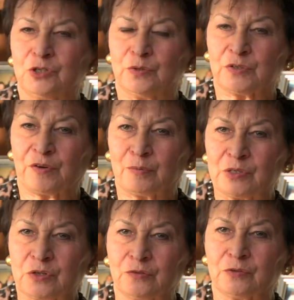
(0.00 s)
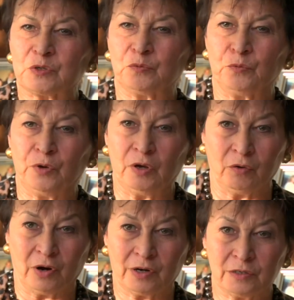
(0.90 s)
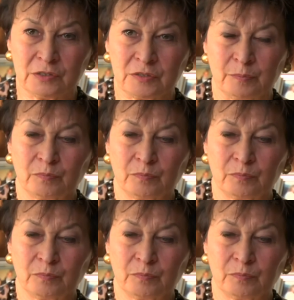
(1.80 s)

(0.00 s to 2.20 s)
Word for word: Jewish Family Service realized